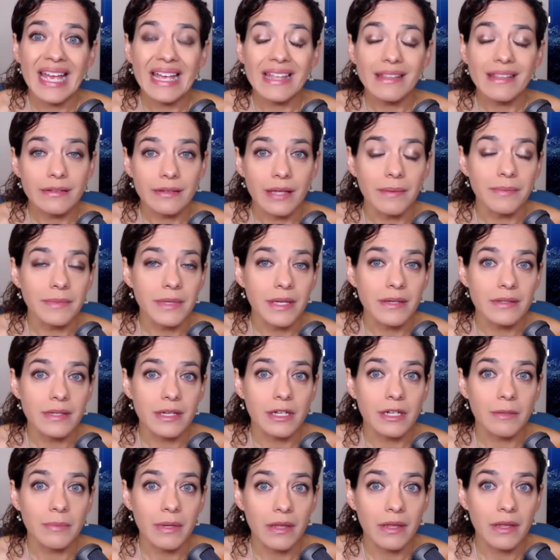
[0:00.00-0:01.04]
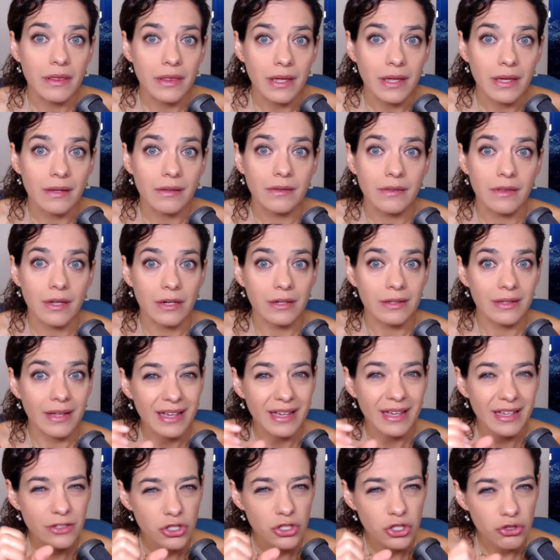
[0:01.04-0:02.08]
And sometimes it could be things there
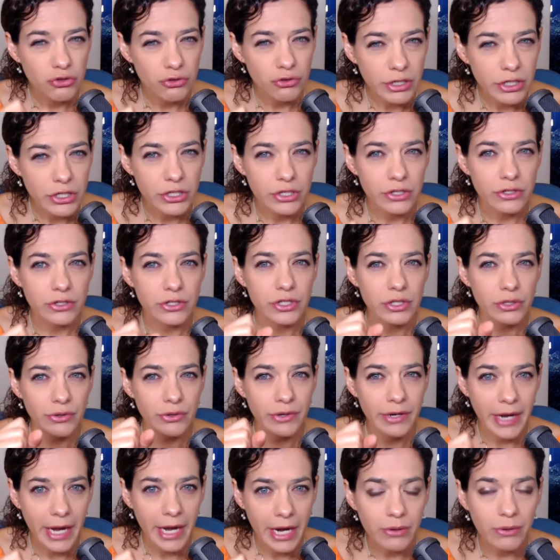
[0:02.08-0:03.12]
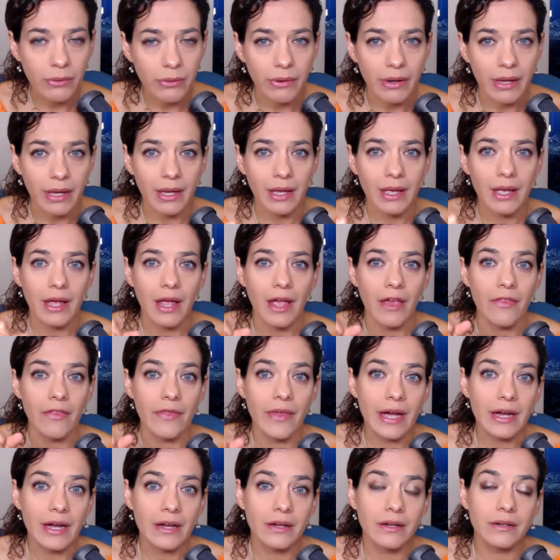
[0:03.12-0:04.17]
like strictures or narrowing, and
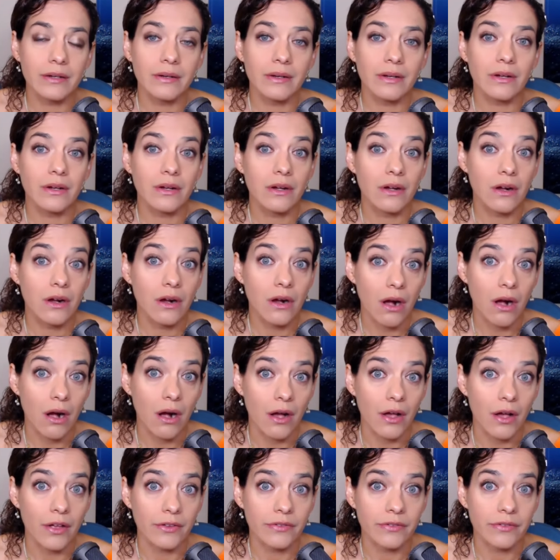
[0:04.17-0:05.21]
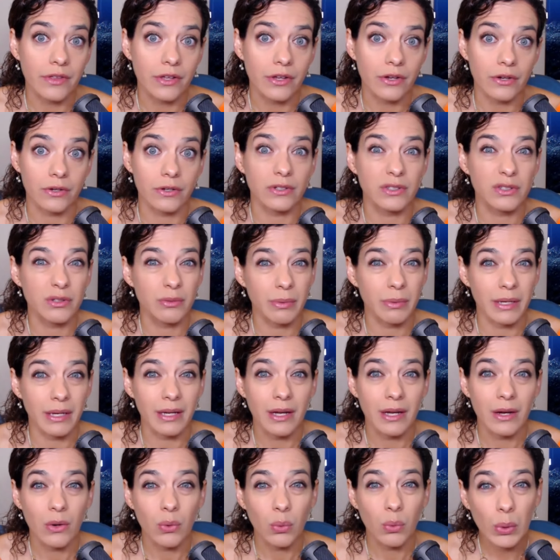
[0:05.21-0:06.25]
that can cause the urine to
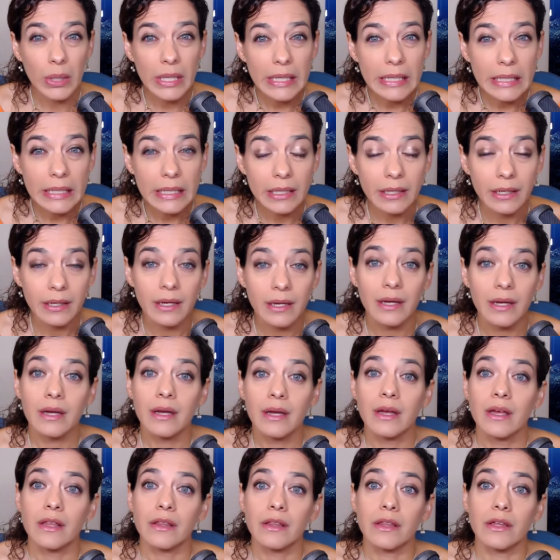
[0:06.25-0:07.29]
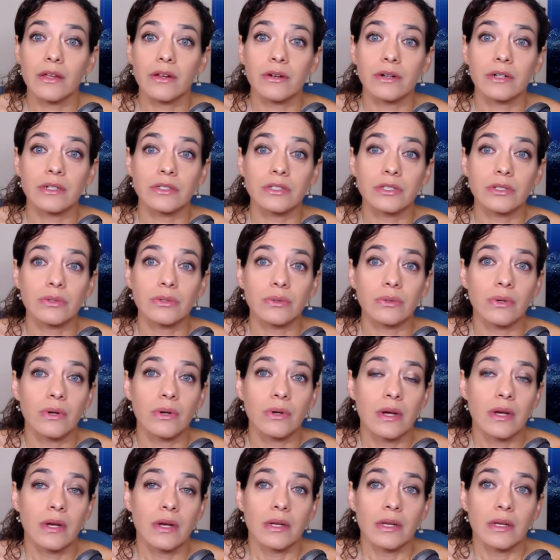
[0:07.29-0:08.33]
be weak, the urine to,
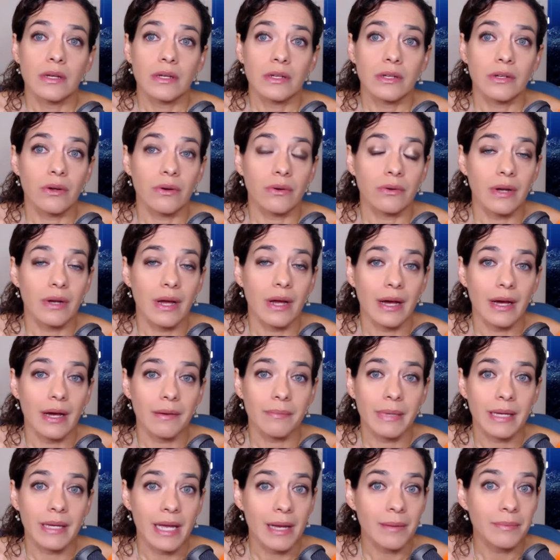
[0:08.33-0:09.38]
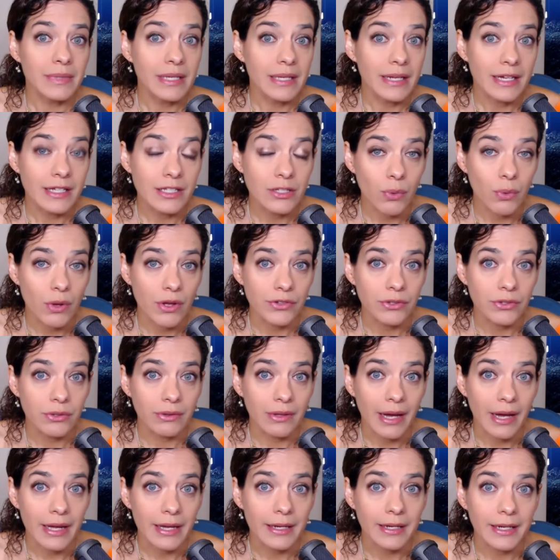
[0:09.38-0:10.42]
not be emptying as well as you
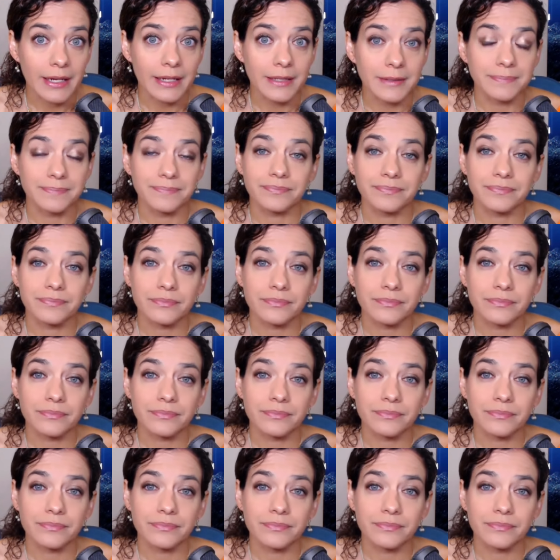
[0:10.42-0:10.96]
like it.